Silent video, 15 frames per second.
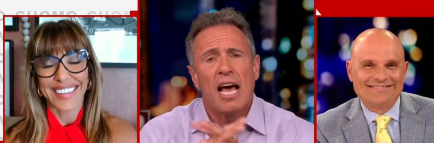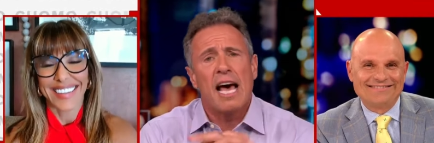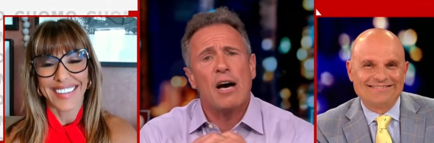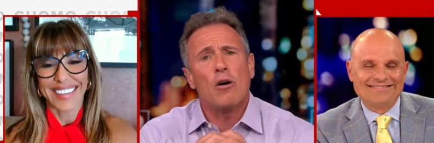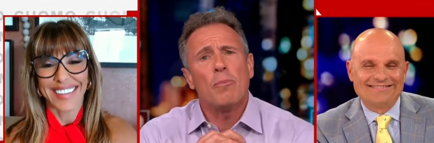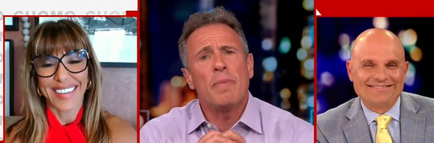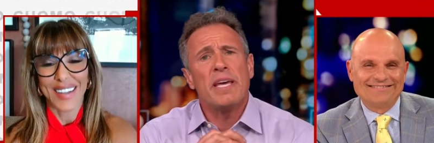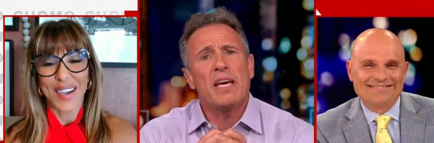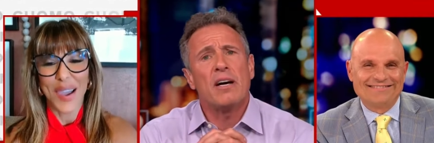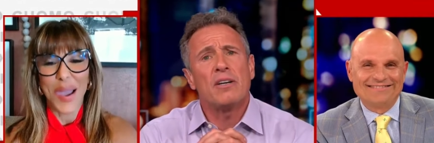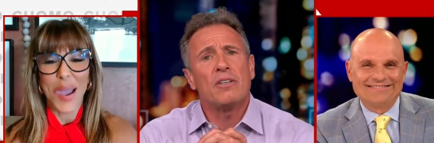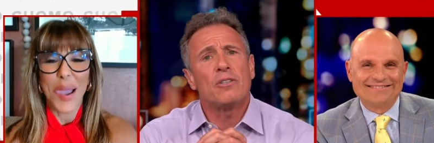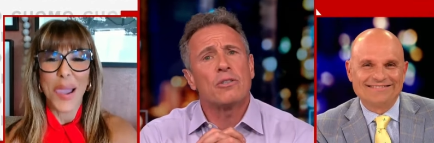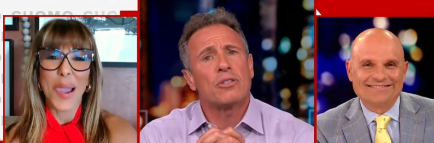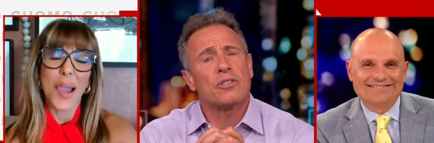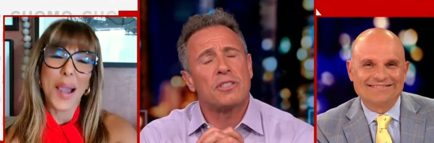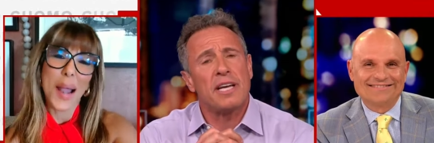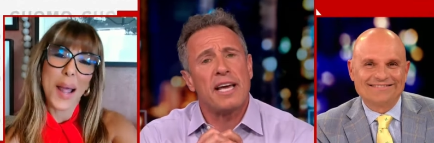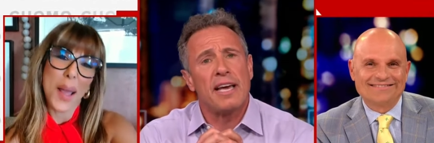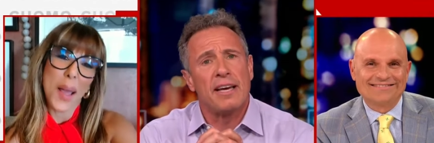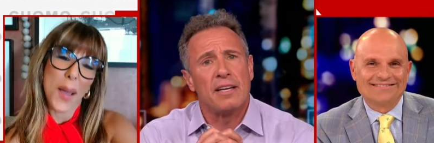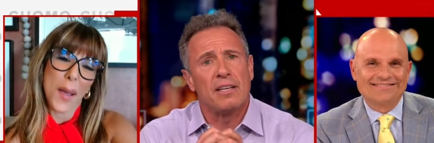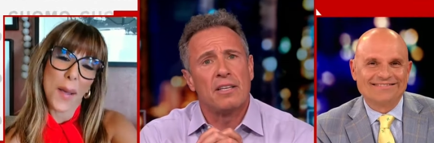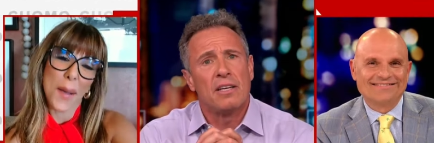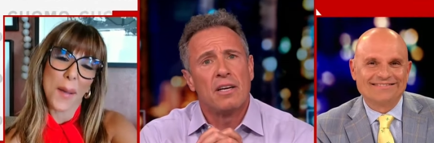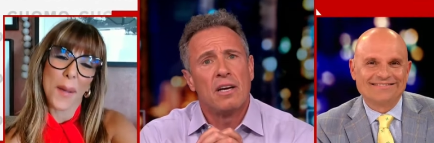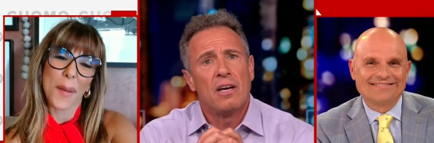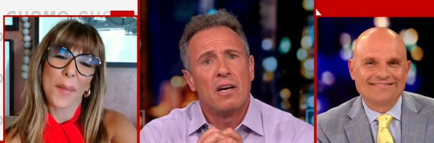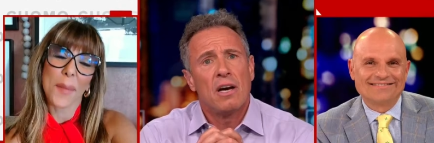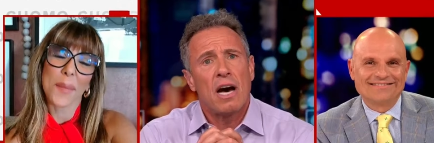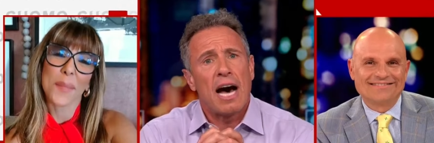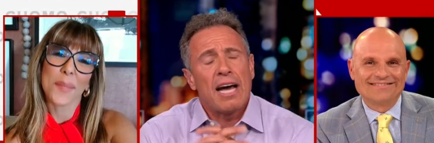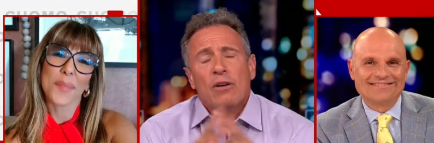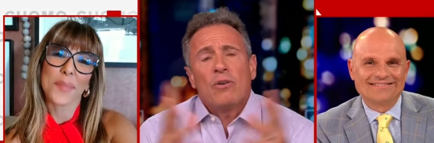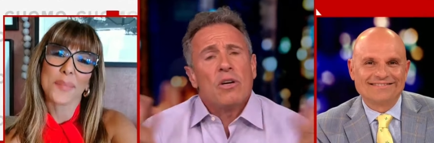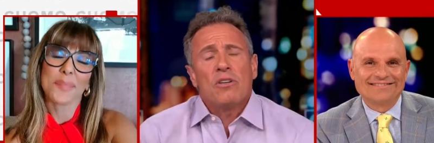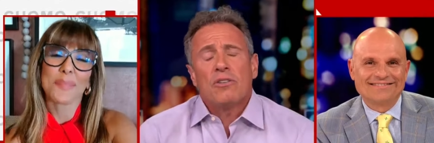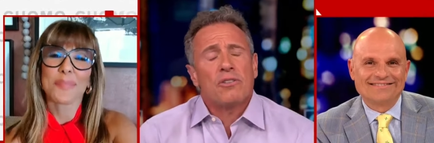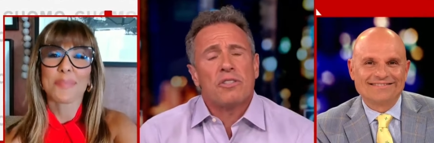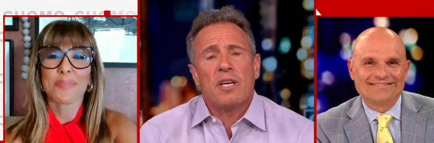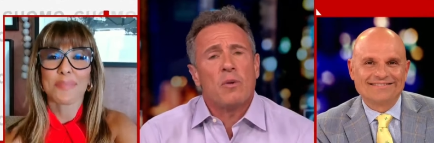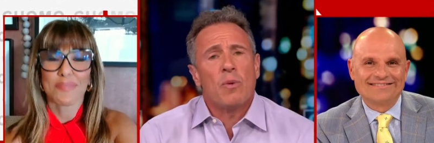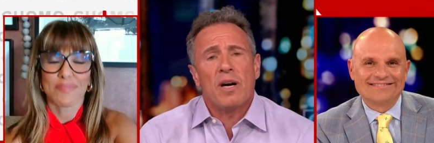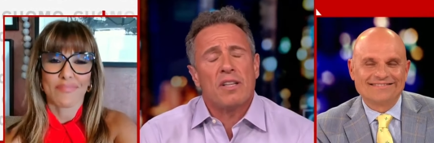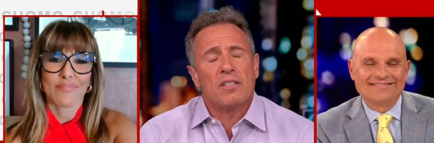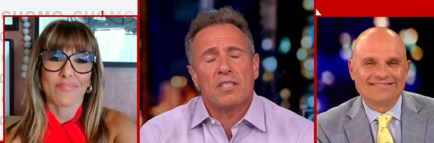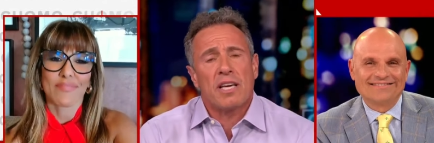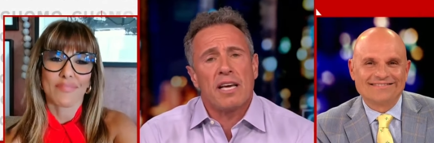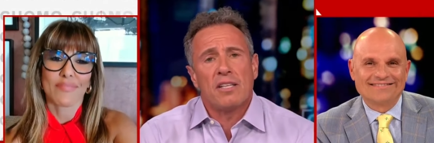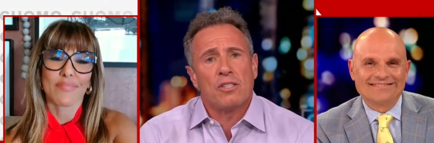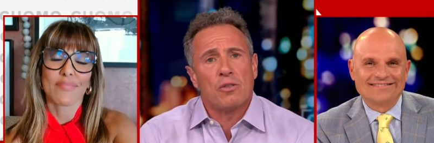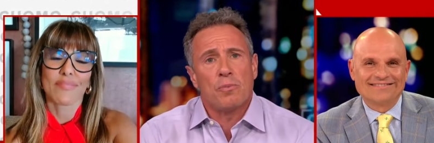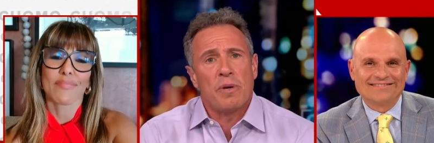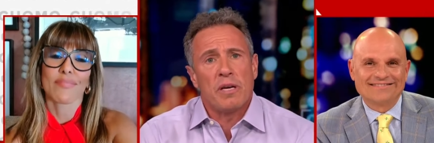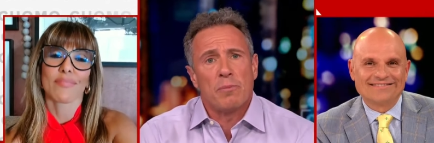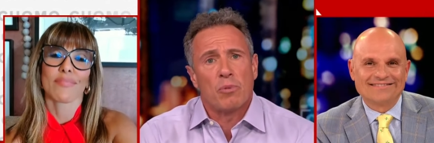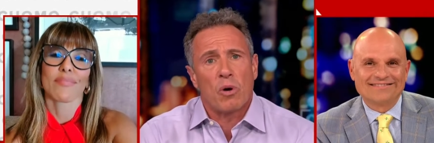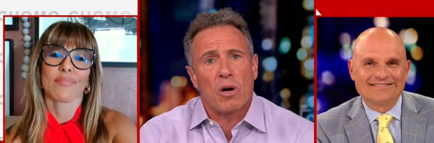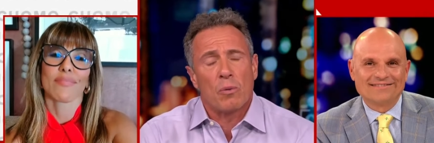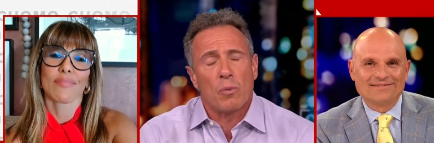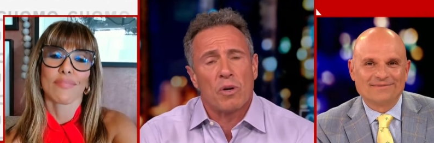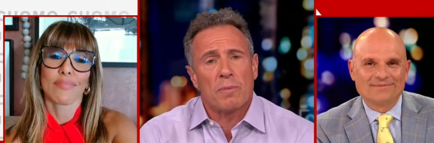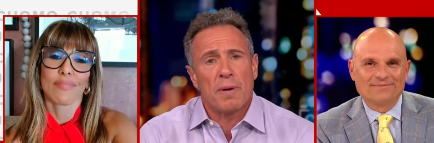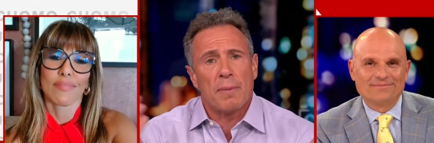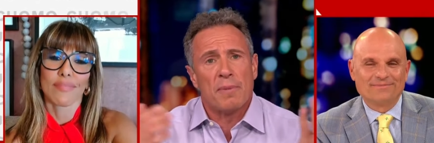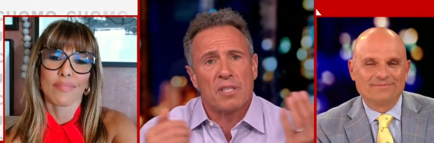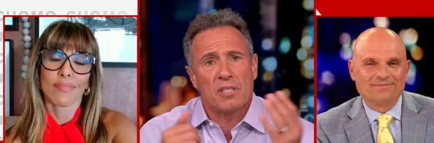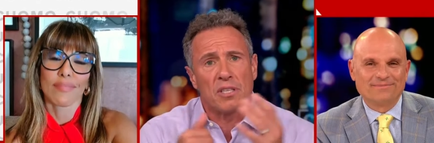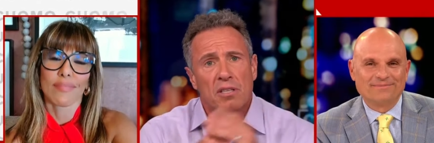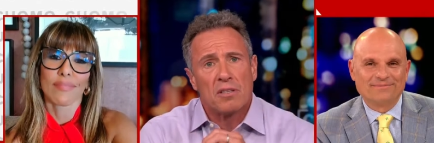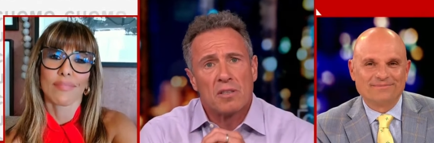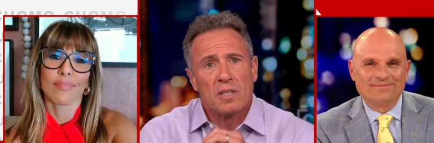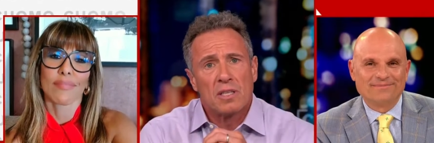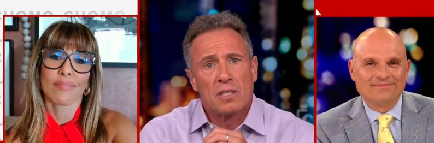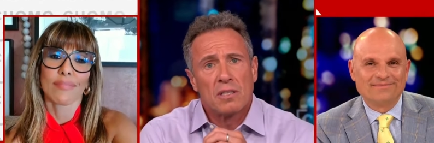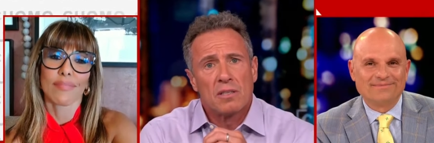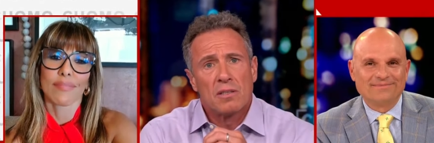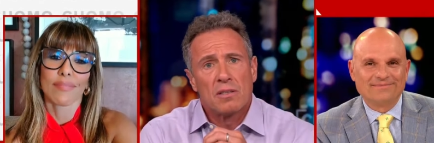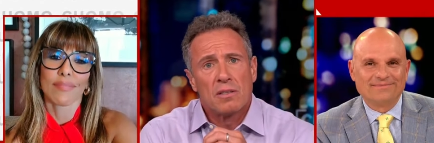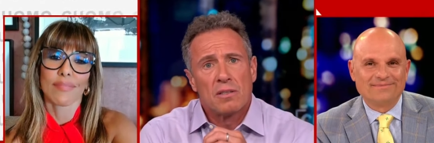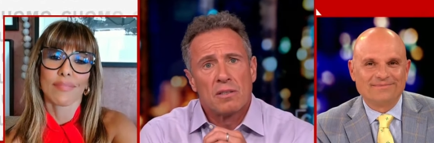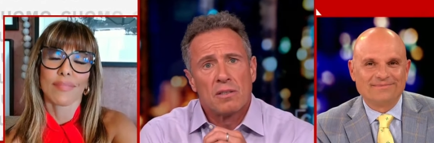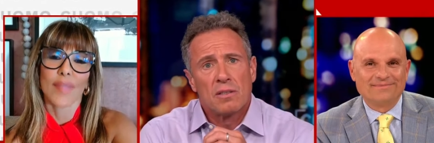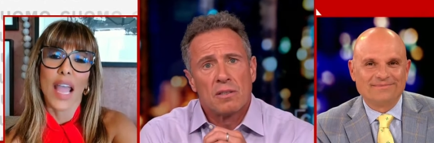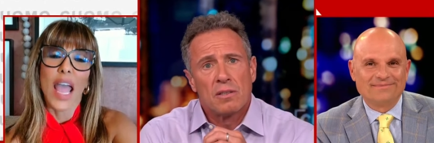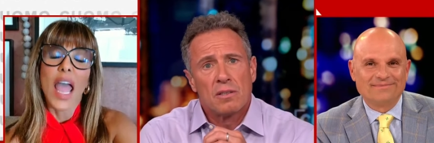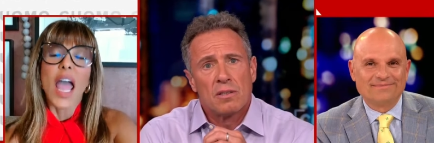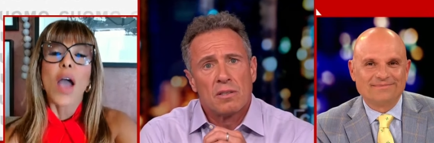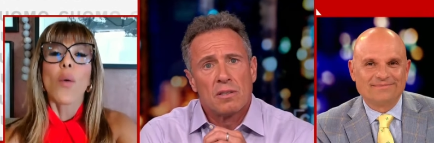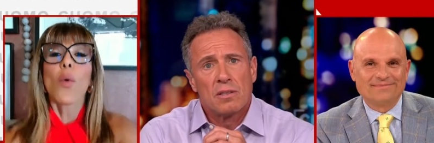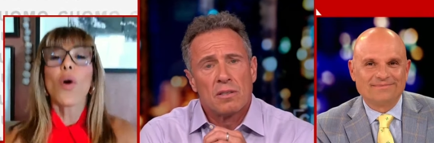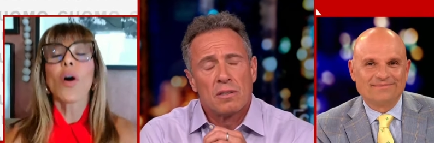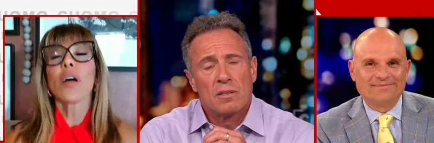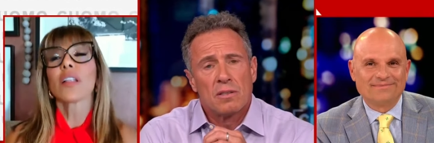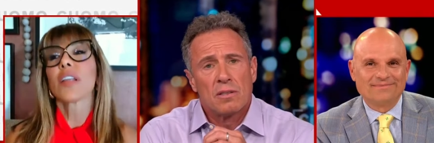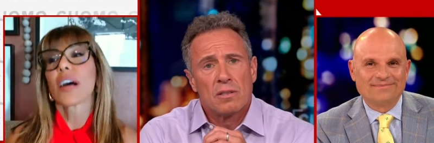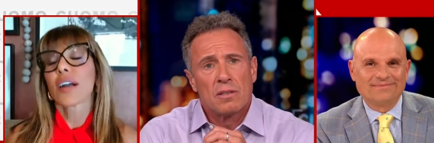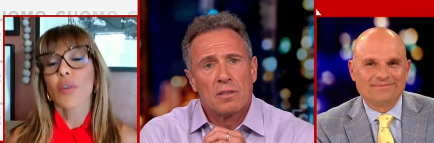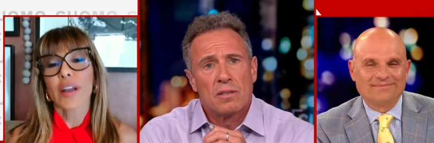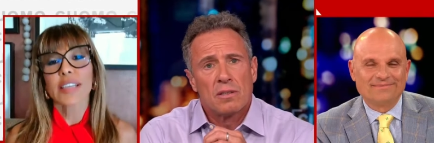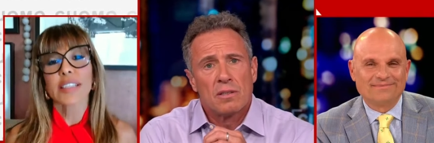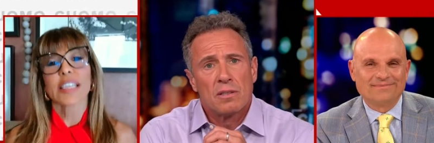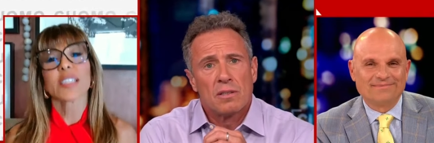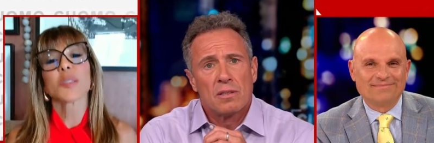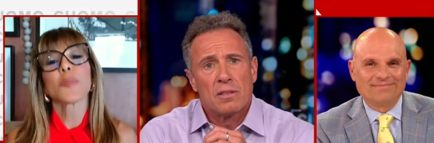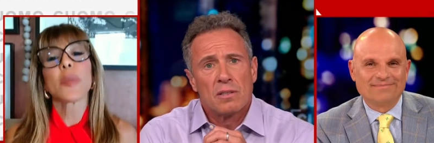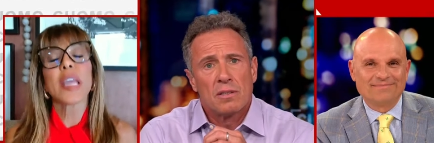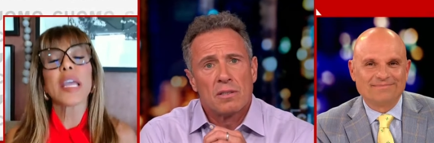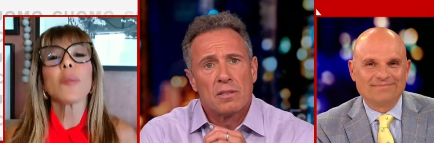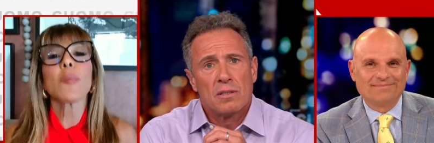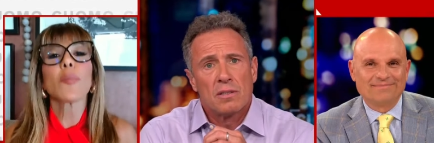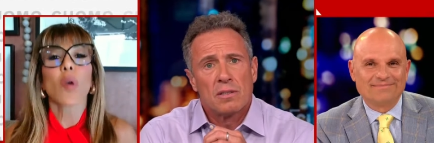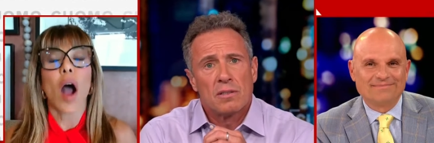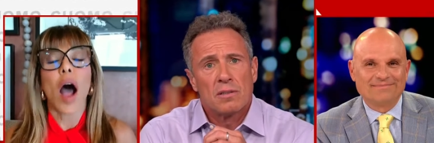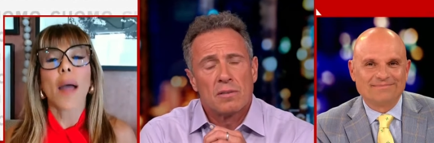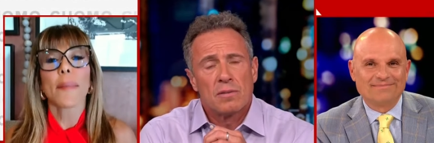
Speaker 1: Help me understand. I don't understand why this case is being brought. What am I missing?
Speaker 2: Well, look, Chris, it's being brought